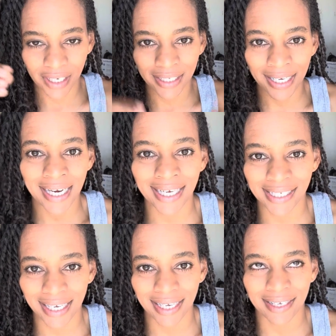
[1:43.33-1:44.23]
The next
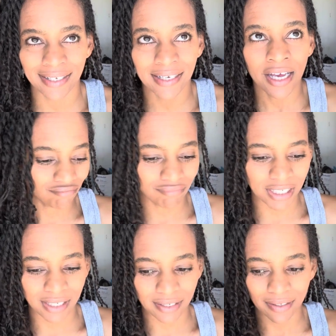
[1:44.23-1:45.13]
thing is,
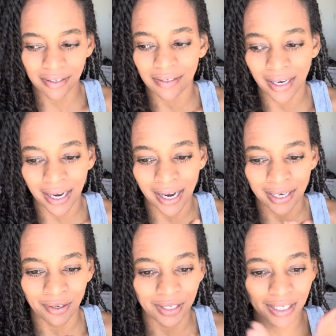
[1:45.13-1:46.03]
listen, I
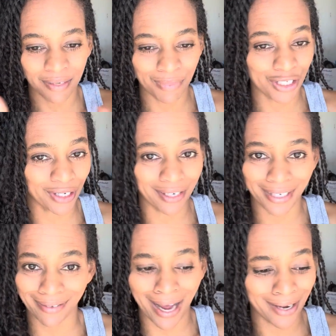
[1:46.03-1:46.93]
know this can be
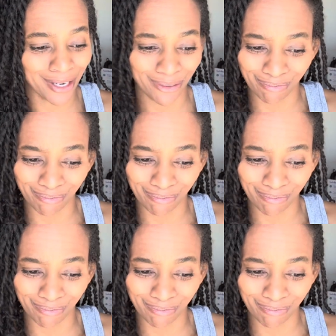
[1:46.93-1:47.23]
triggering. I know.